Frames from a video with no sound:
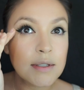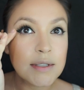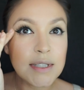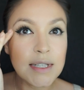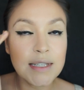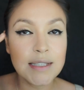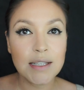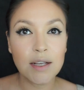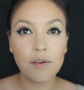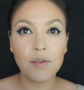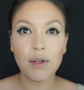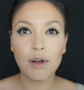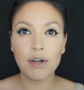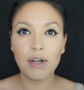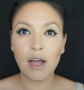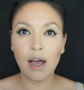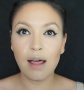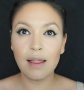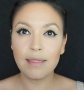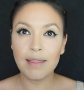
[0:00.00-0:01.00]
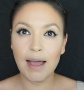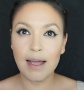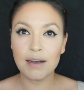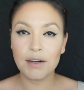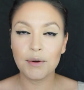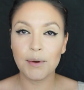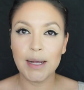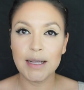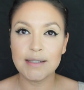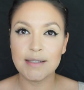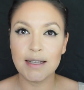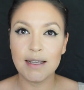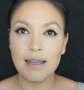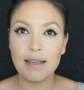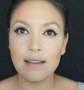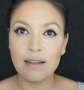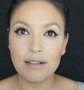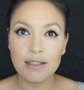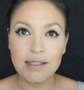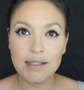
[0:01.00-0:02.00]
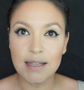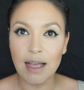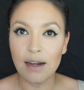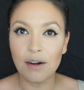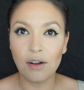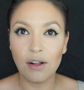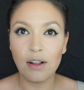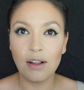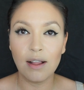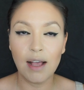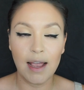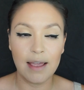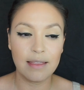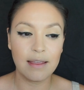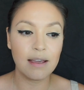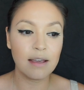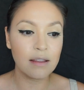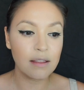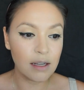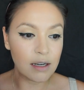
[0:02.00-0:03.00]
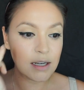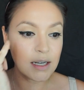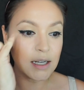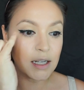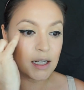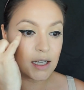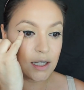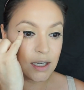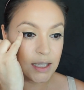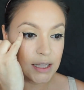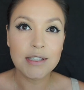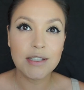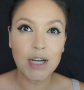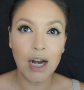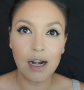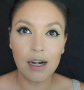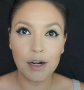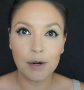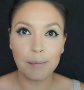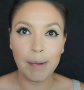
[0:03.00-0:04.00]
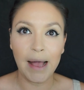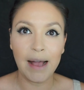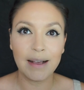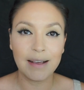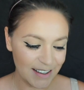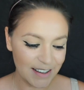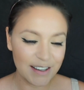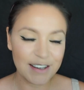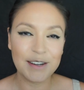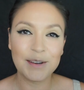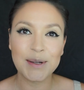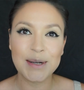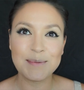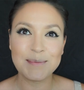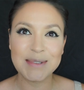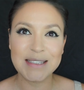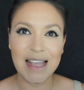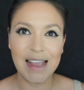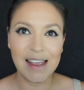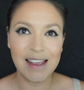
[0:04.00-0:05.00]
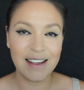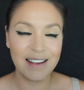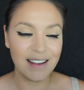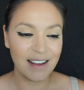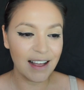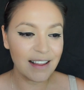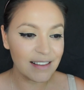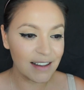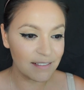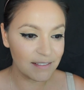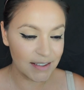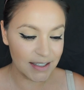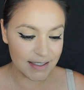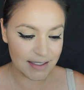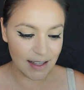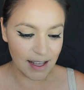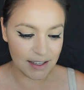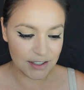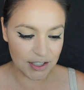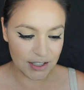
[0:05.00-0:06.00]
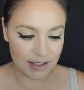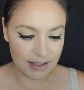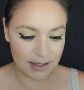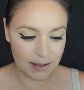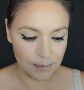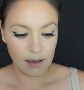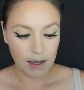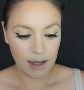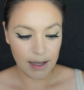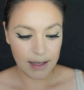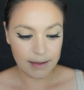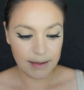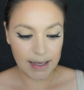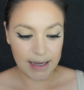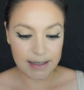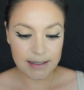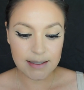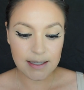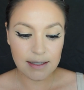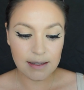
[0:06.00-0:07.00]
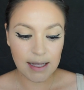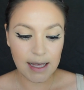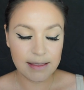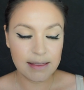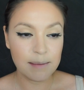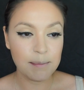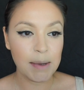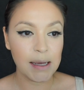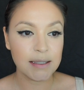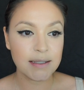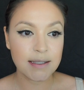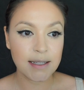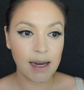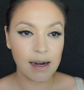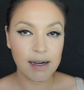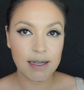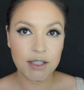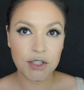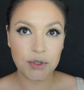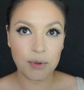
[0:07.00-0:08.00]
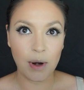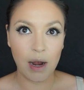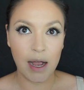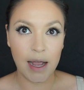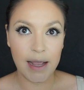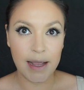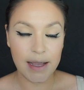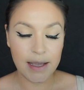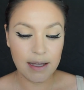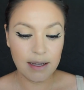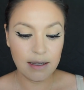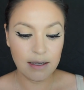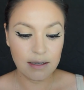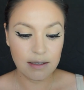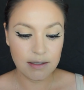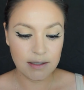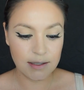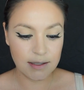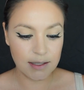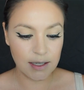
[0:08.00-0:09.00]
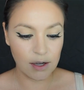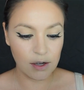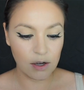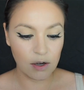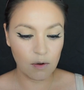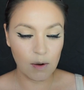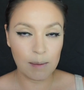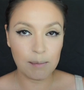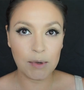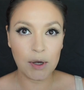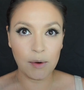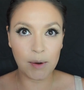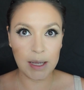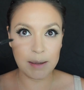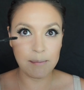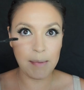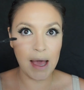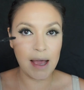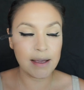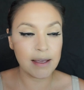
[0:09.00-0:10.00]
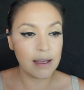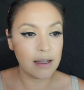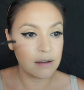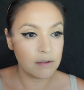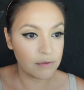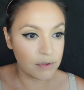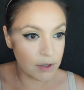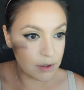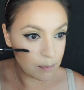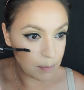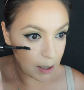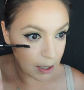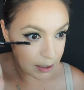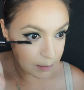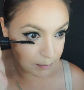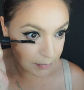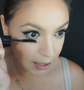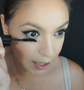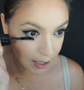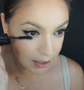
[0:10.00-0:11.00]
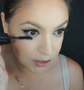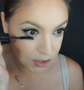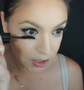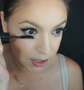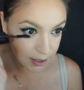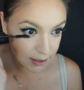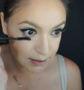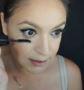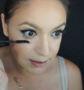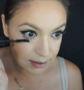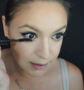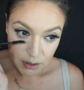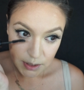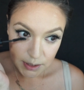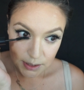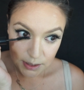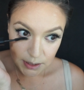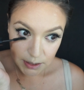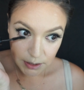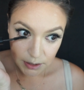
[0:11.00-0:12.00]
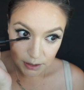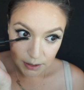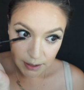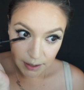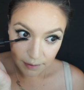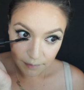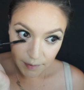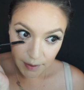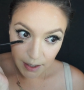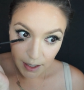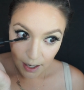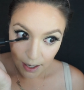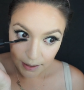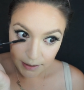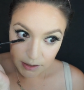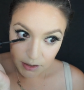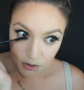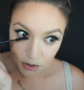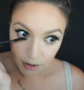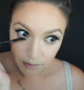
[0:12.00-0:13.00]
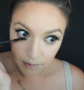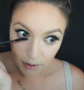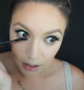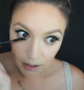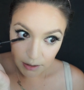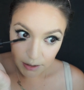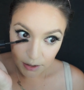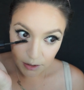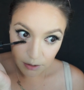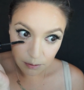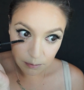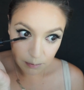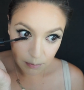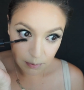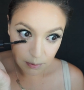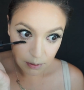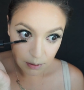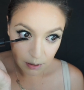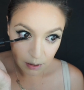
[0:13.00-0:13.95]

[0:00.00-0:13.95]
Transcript: See, so they're not that crazy. They're subtle. I think they're a good starter pack. You know what I'm saying? I love these lashes. I like to let the mascara dry. So I'm going back in for the bottom lashes just to give it extra volume.